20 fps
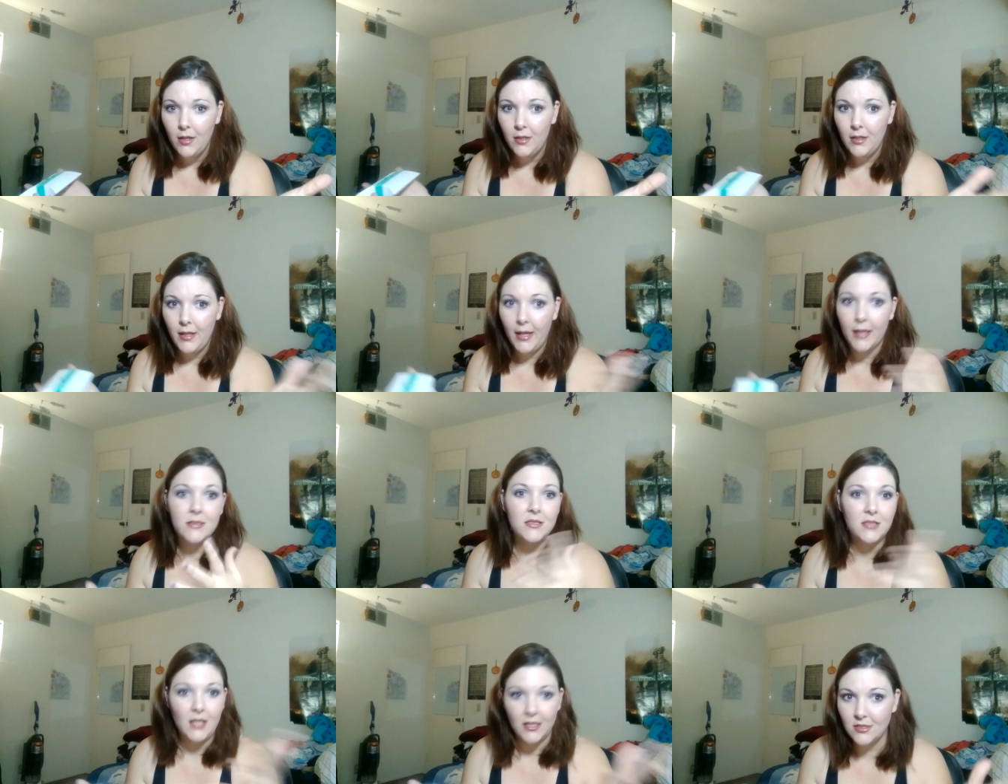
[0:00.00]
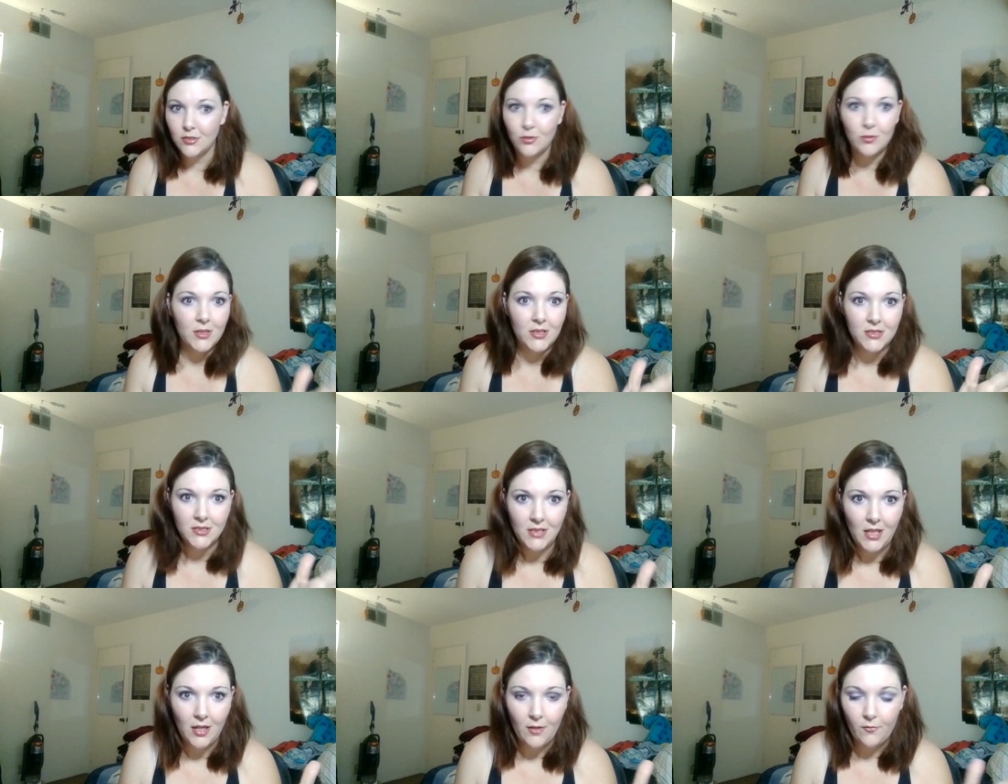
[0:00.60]
accessory
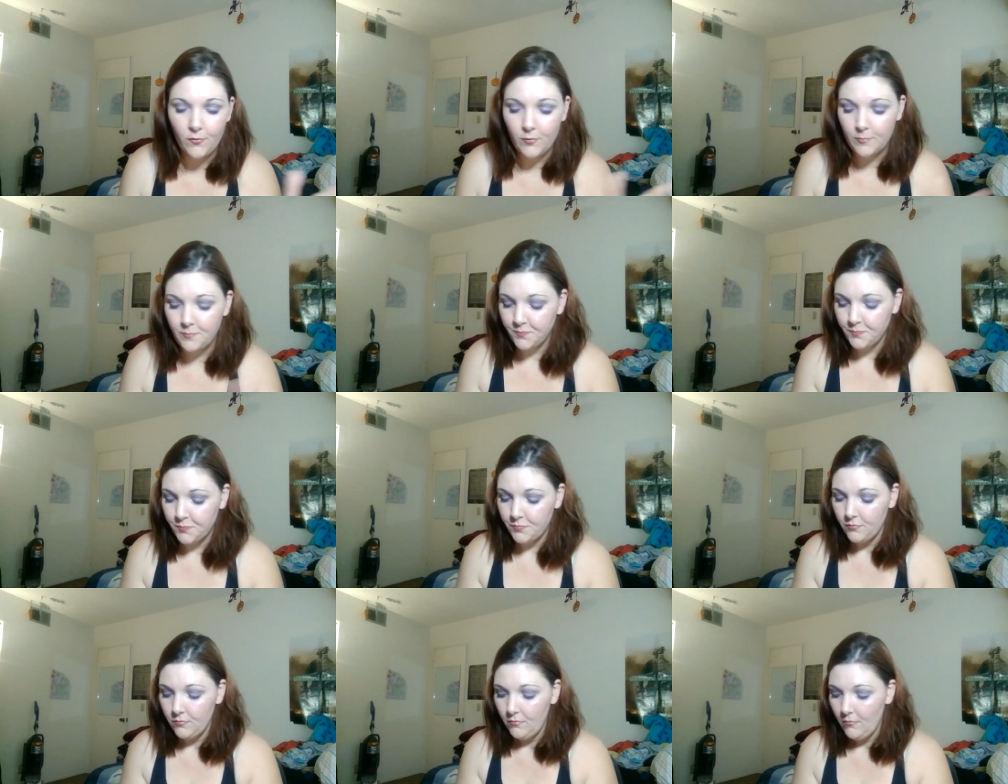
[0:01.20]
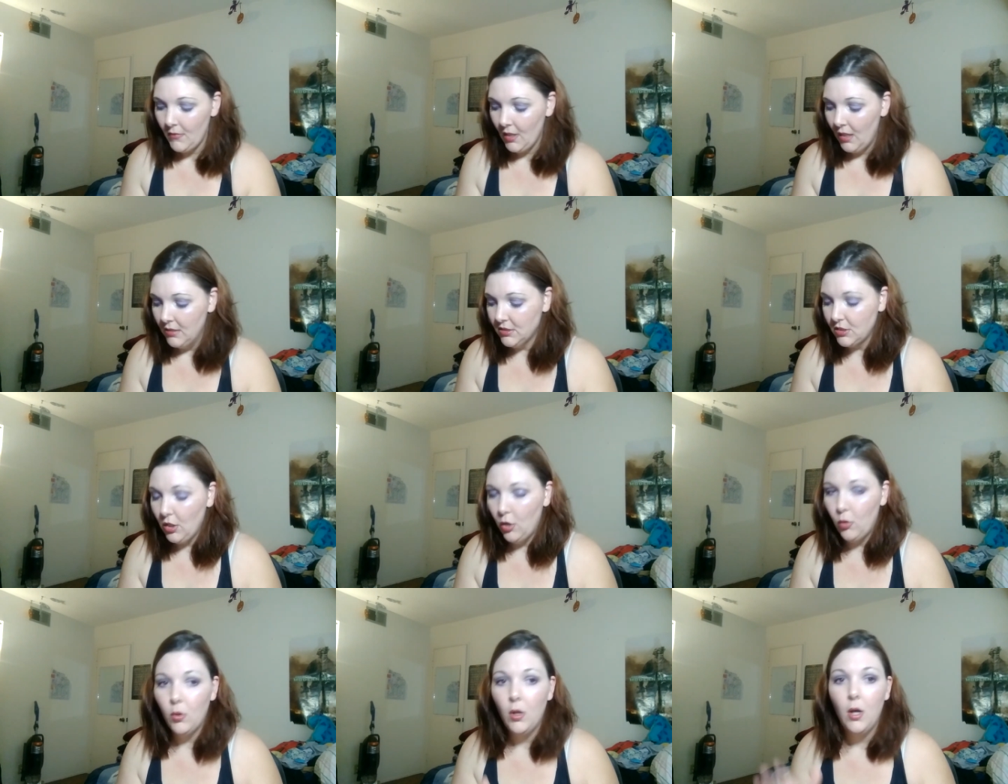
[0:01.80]
stuff.
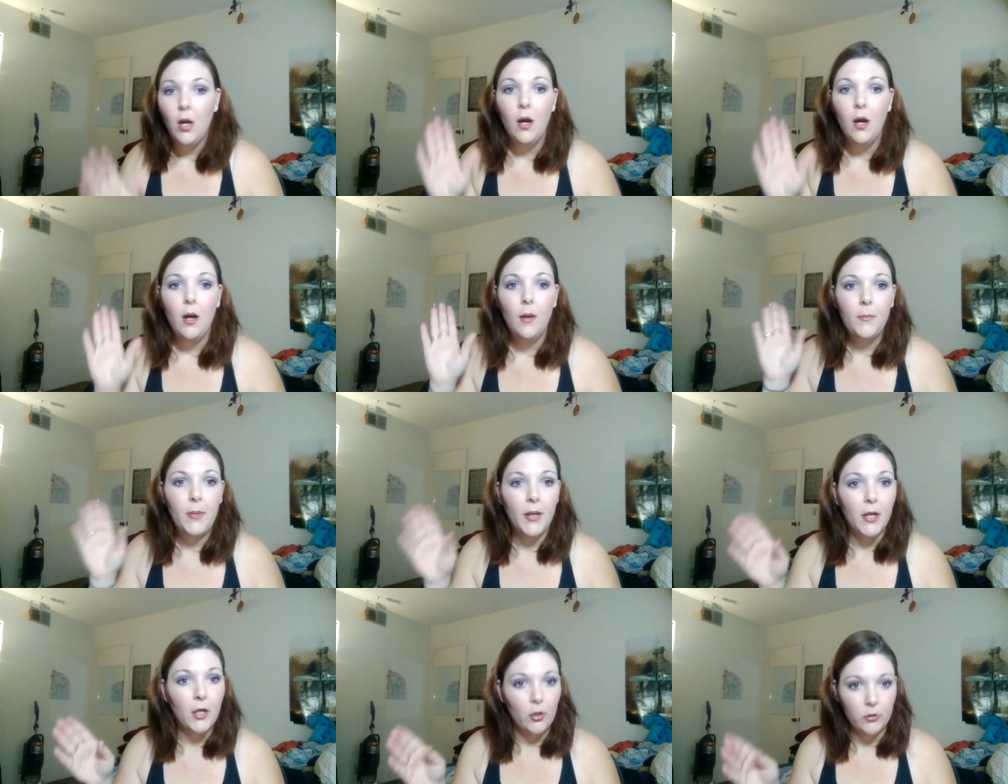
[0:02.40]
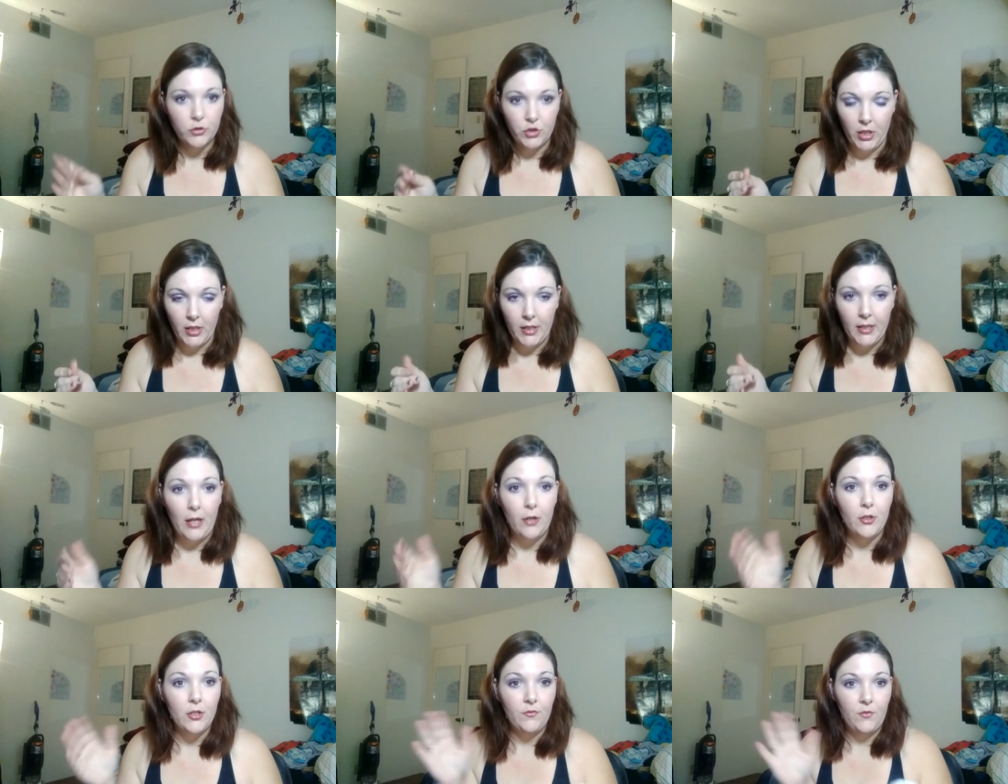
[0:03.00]
So but go check it
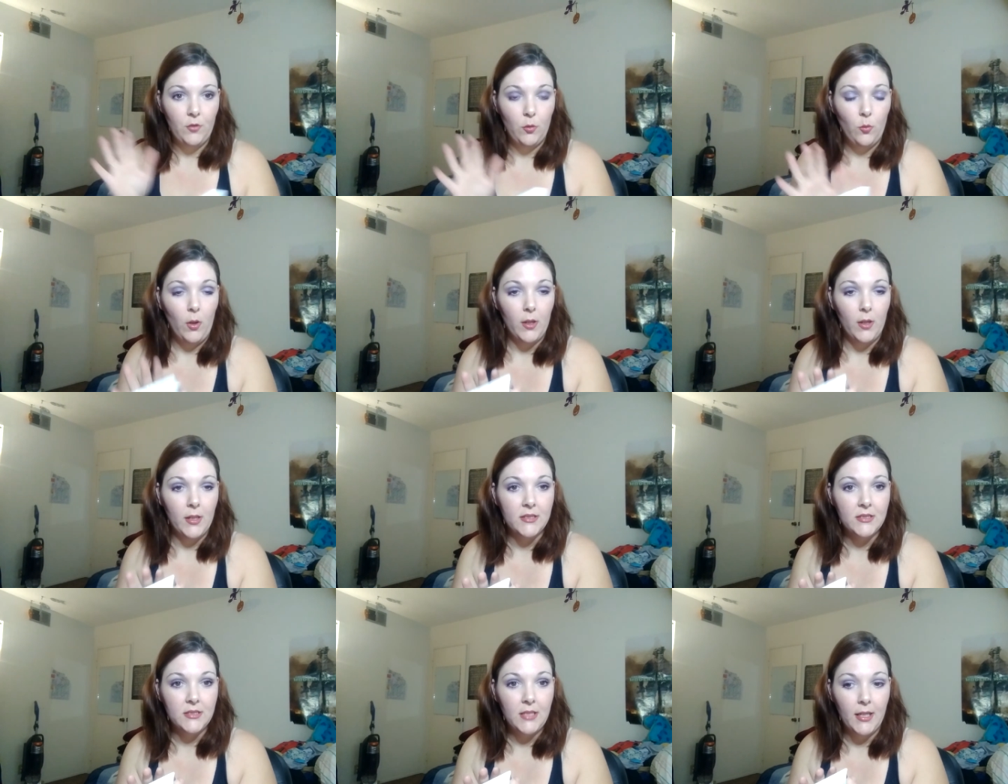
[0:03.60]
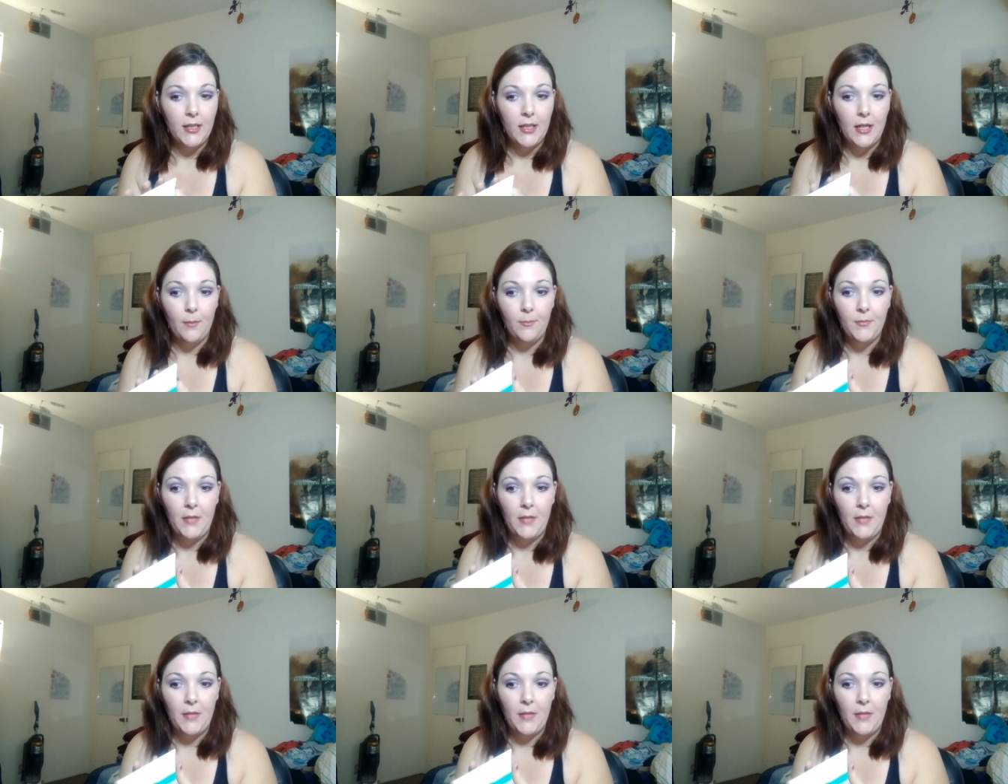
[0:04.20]
out if you want to sign up.